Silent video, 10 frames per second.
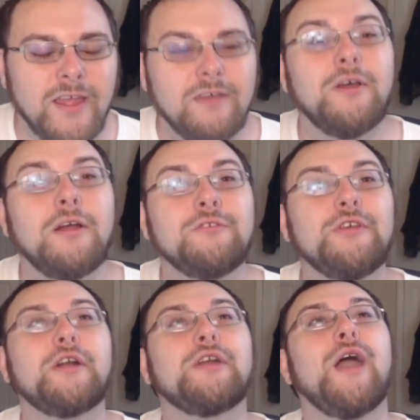there's
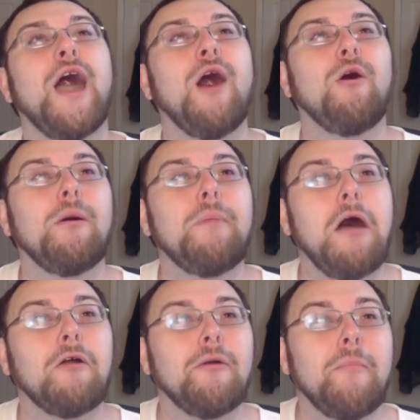a cow
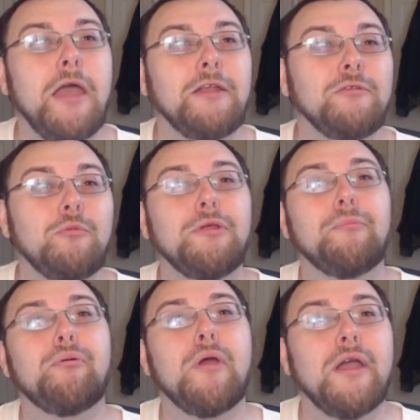amalgamated with a
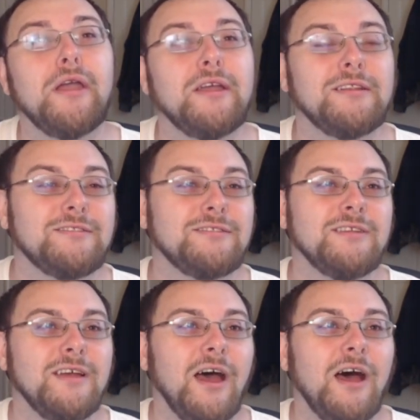pig and
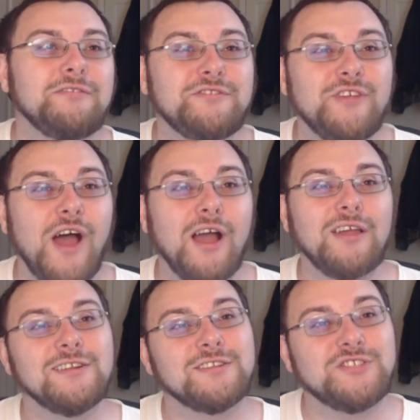a duck
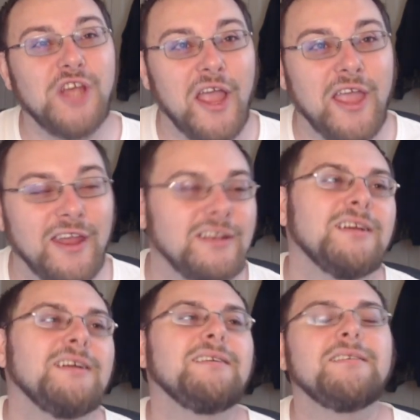and a chicken.
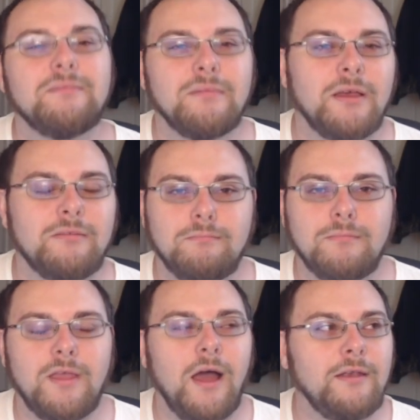And
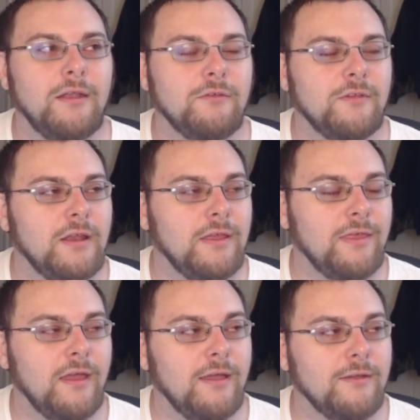God knows
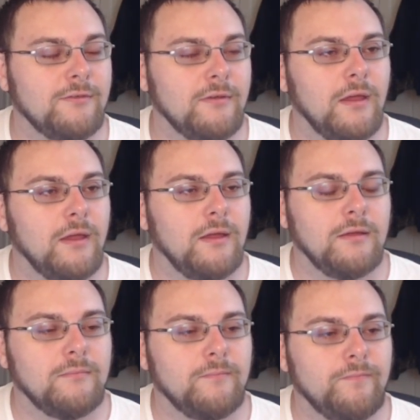anything else.
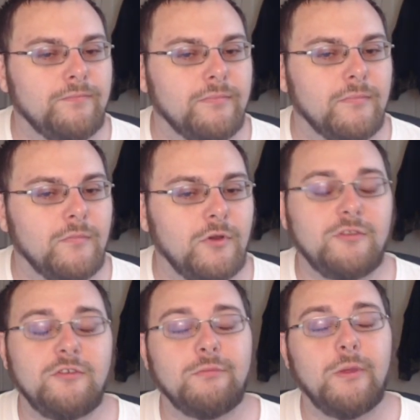Would it
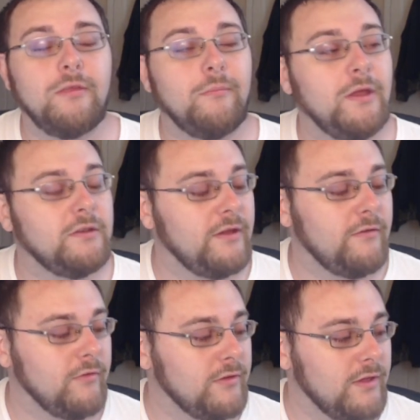just be the meat
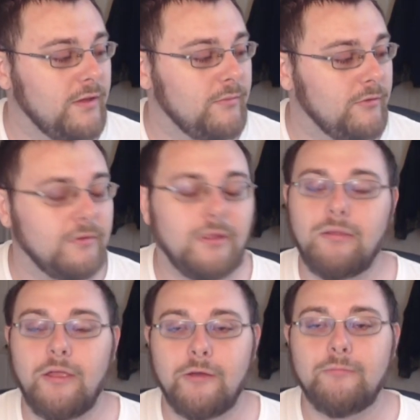devil at that point?
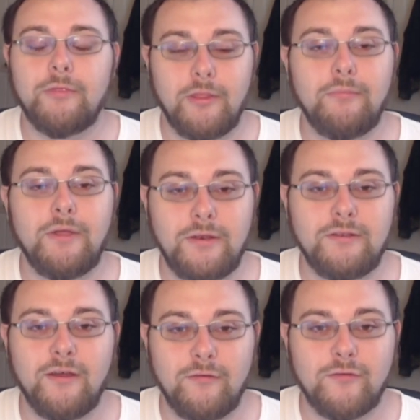Yeah, the meat
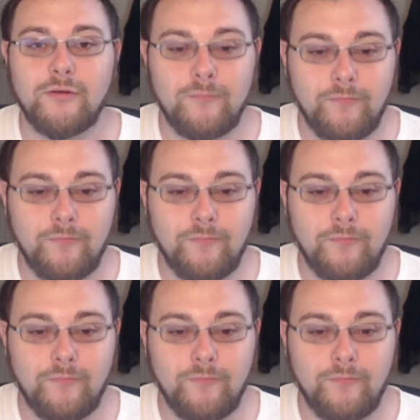devil.